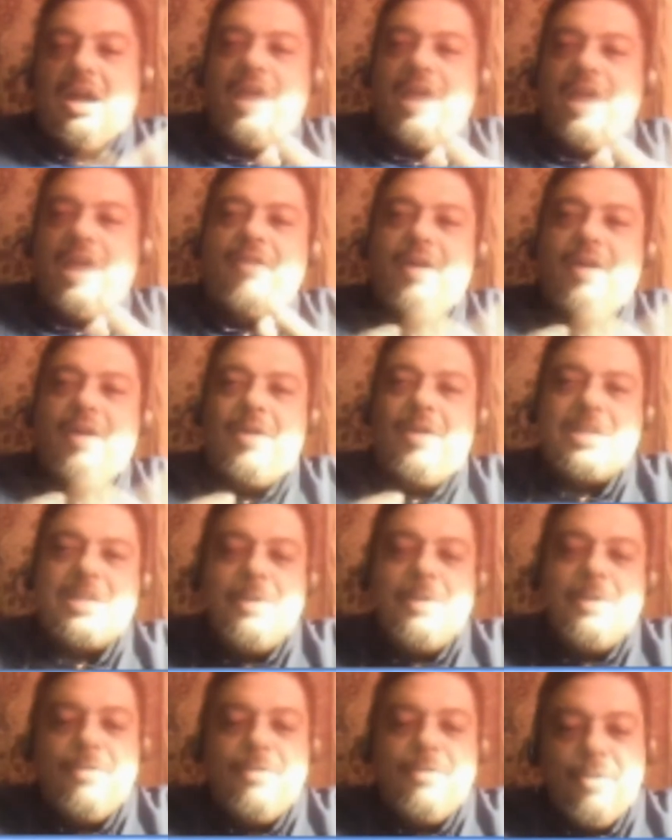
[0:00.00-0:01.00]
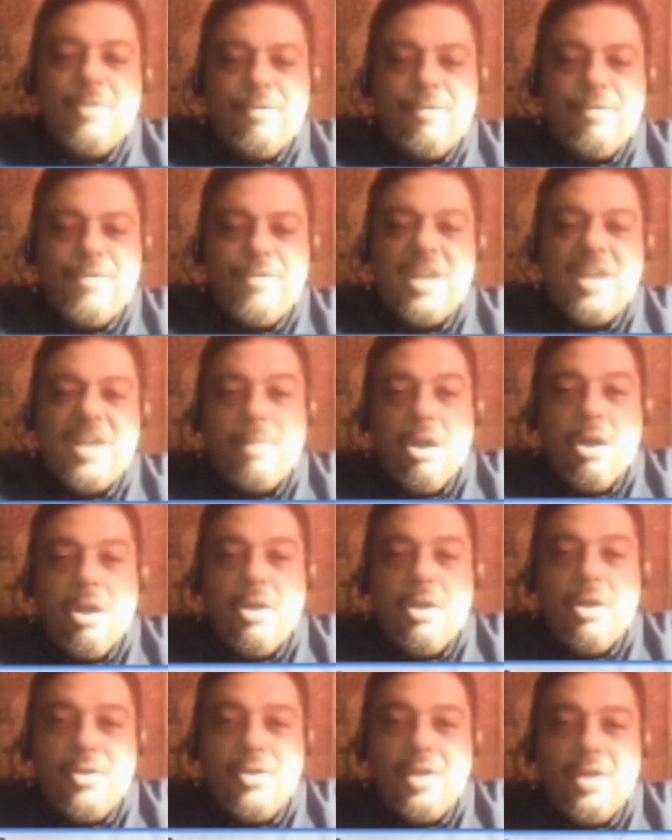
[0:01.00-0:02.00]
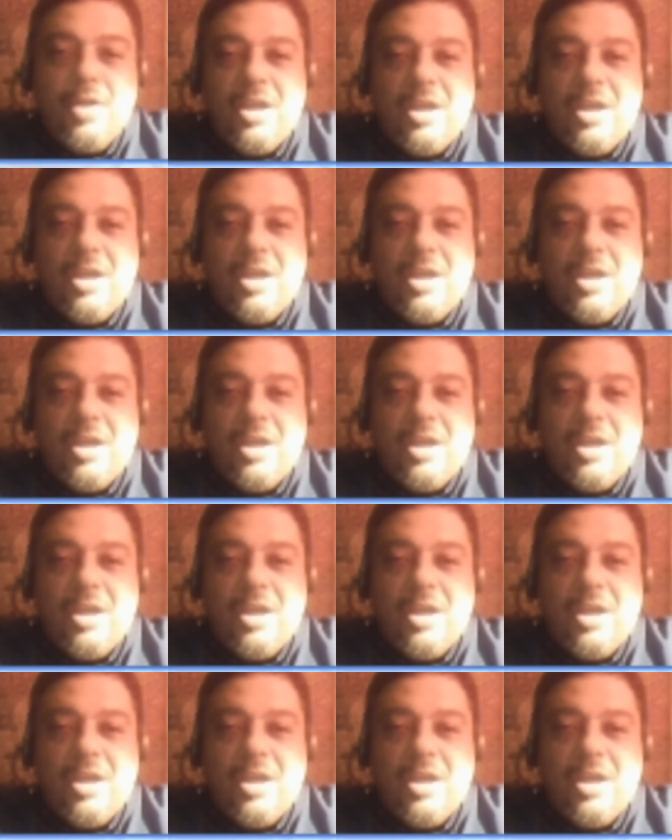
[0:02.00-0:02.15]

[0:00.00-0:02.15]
I have a, a recipe for a fig bar in there.